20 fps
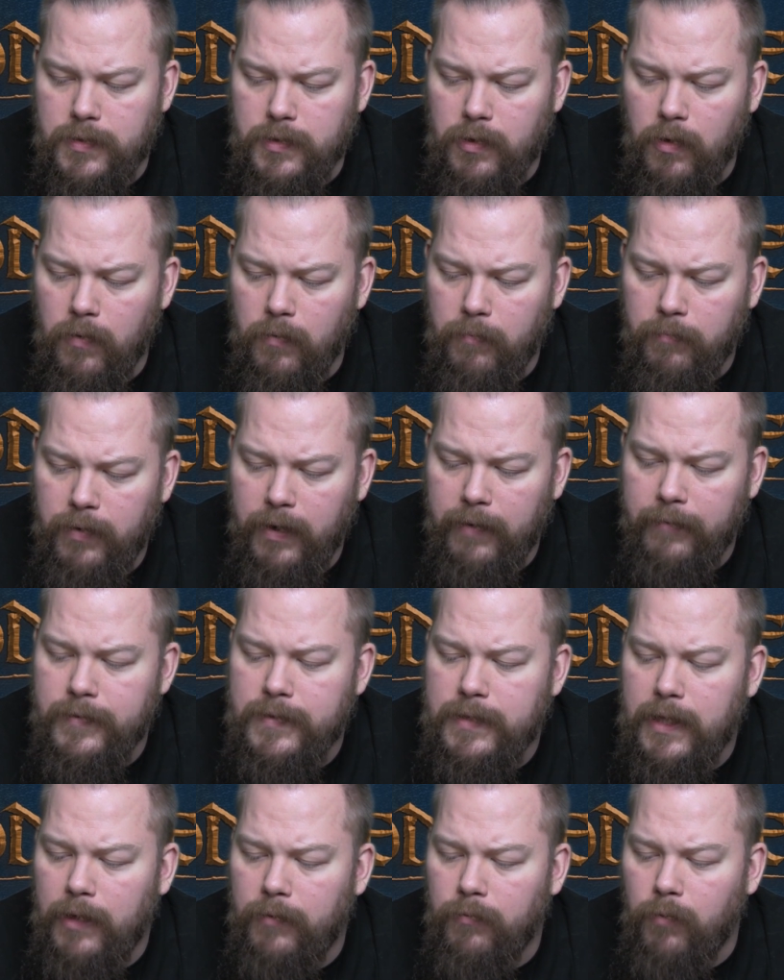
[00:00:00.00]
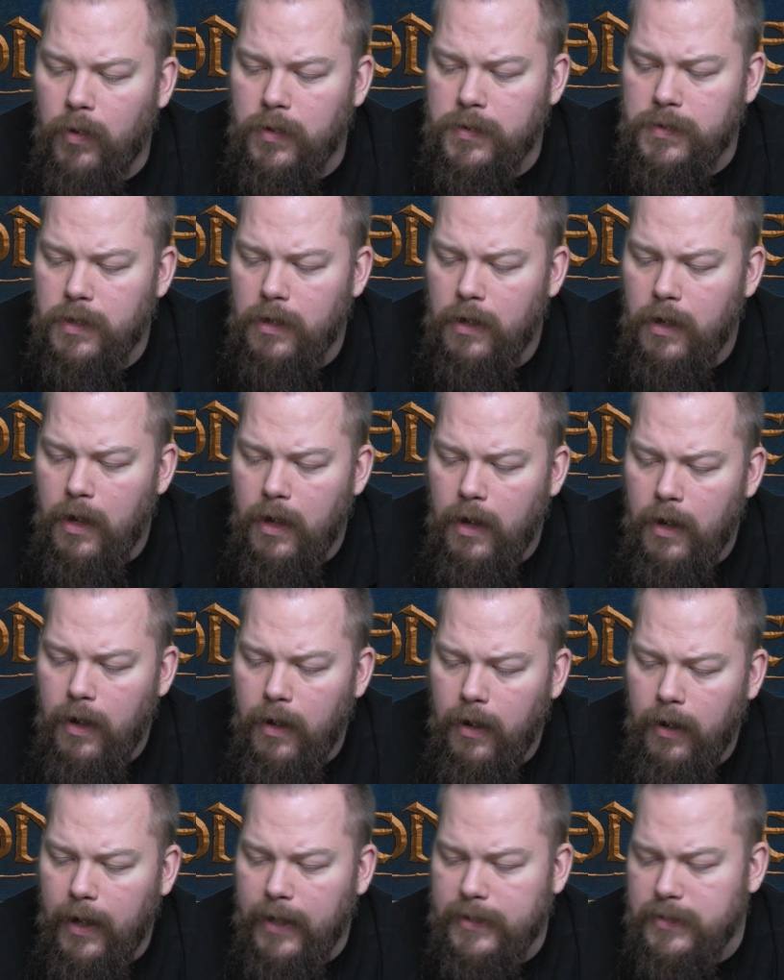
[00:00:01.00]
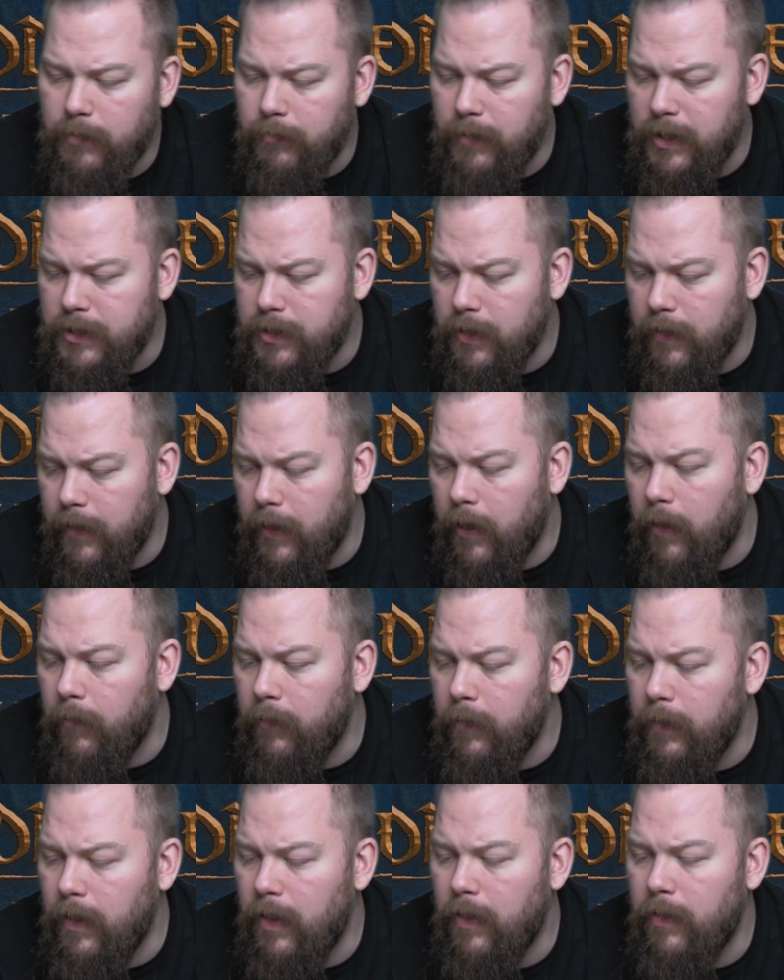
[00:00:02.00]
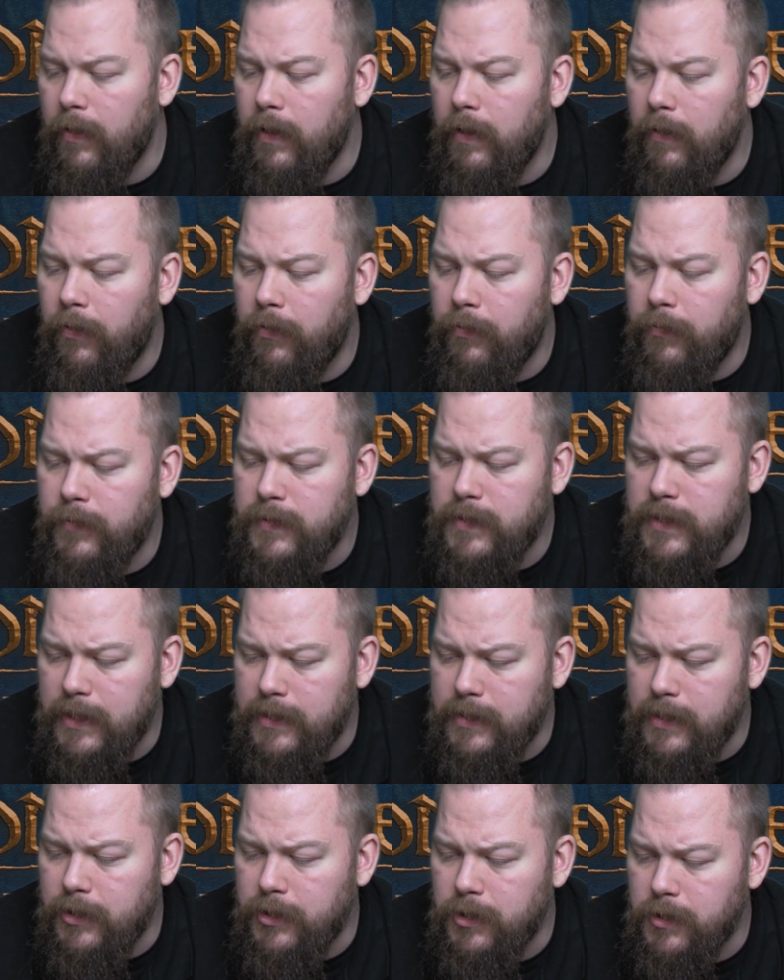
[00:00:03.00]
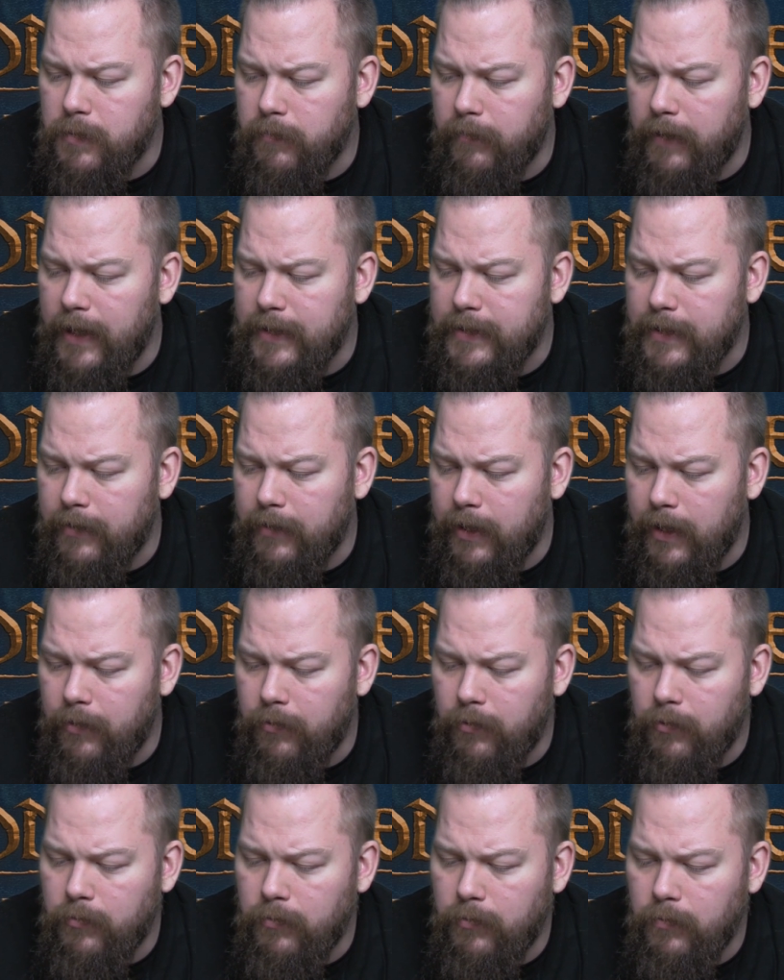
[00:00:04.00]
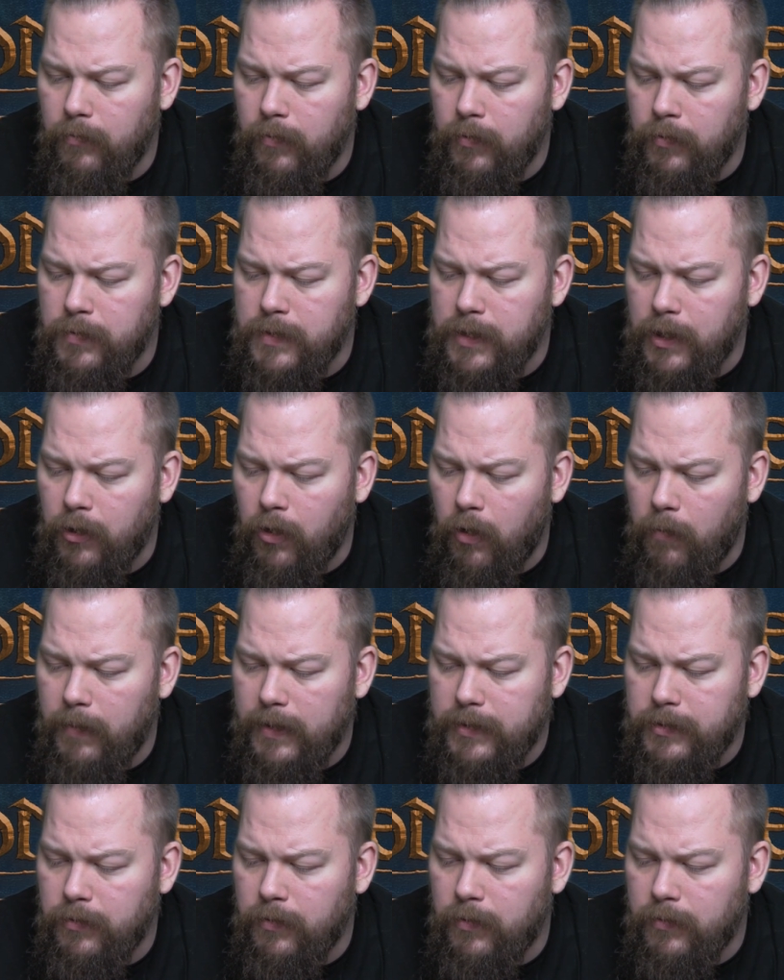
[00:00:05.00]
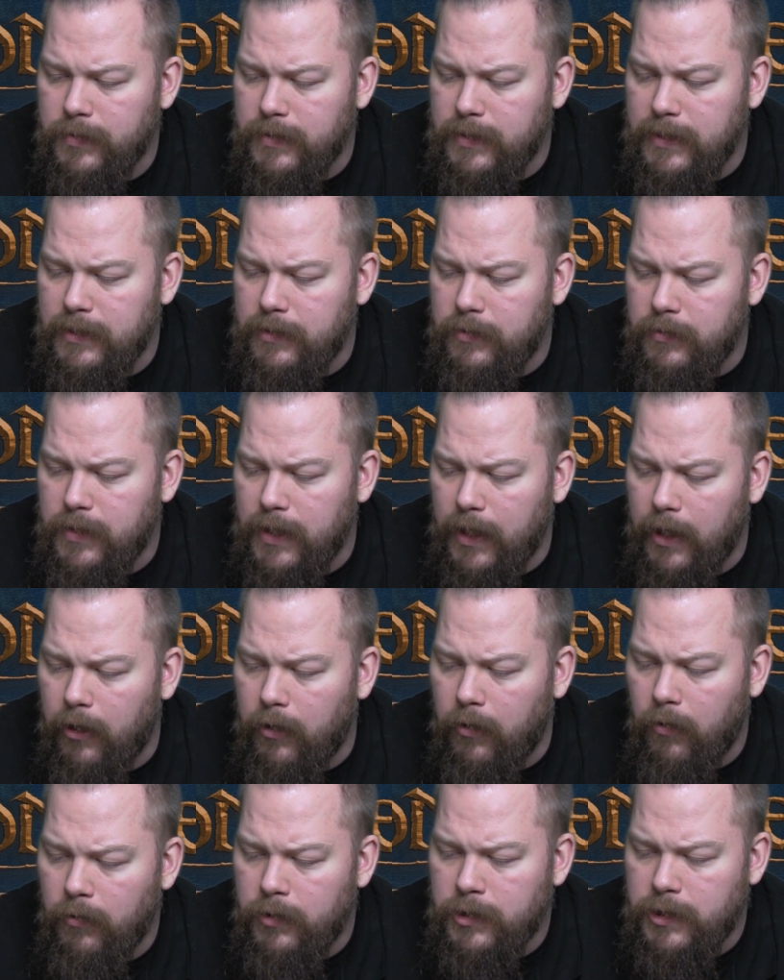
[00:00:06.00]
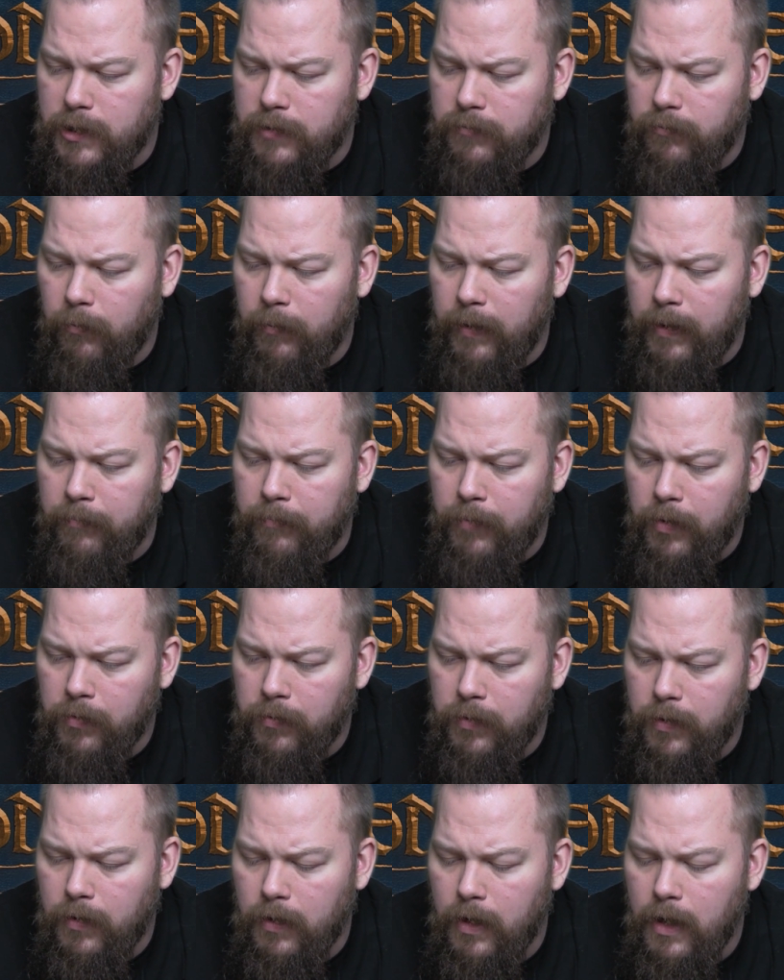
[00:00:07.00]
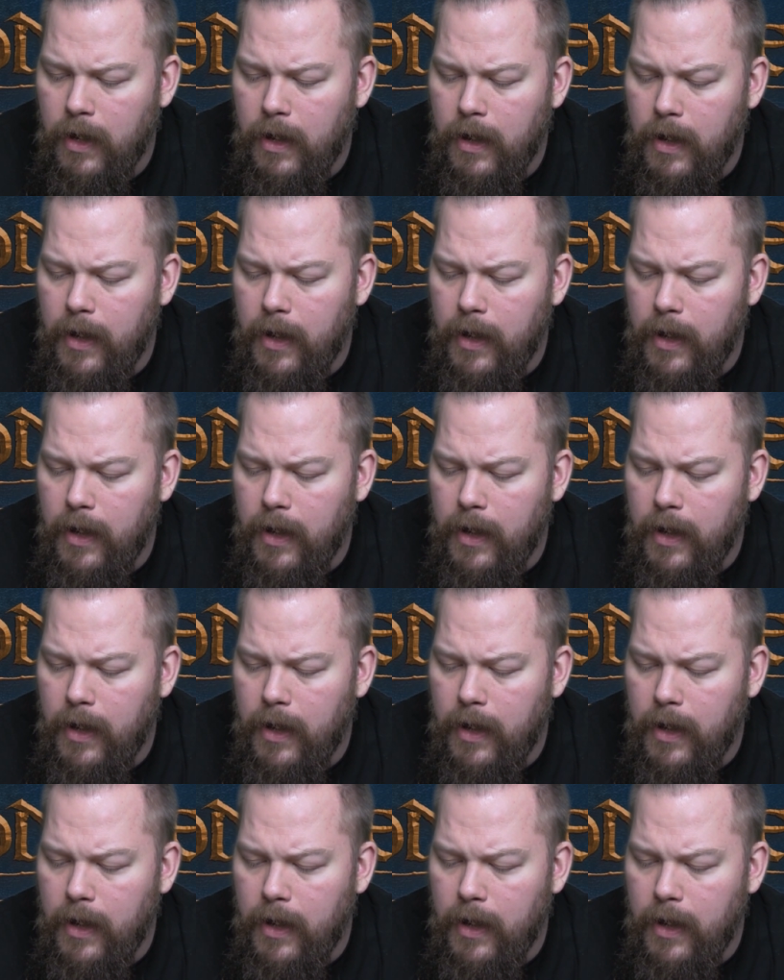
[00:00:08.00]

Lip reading: So previously it was Lake-town militia that are within 6 inches of a Lake-town hero who's in combat do not need to take a courage test for being broken.